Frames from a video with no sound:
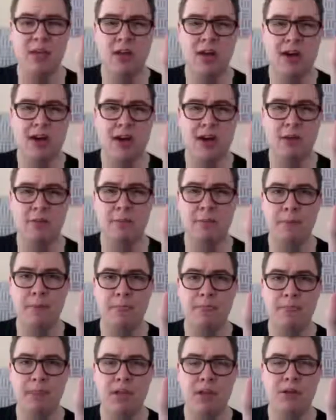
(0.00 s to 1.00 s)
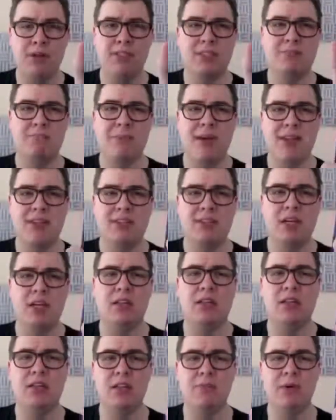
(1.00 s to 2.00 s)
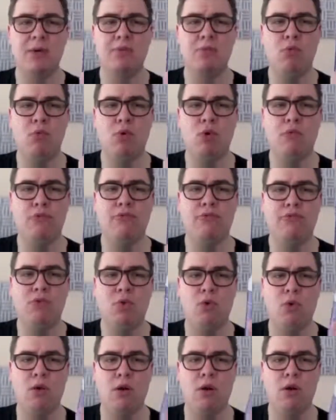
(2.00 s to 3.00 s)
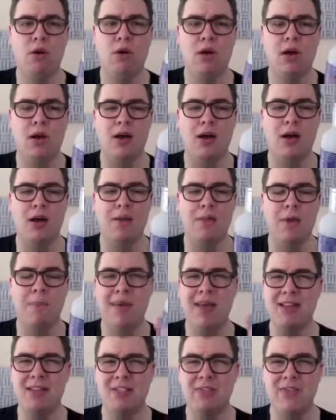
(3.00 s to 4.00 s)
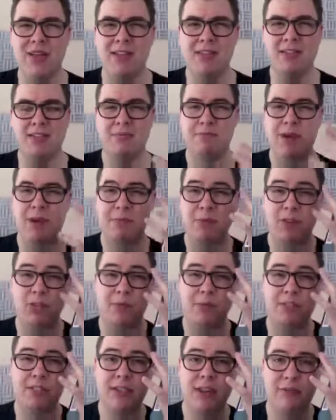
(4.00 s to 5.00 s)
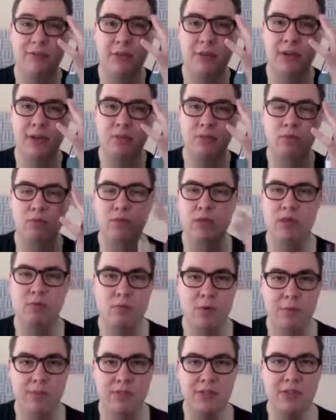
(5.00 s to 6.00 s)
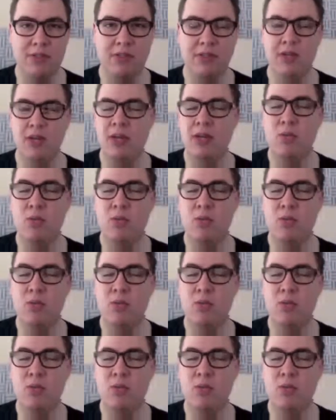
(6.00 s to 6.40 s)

It's meant a little bit more for a man's face that might be a little bit tougher than women's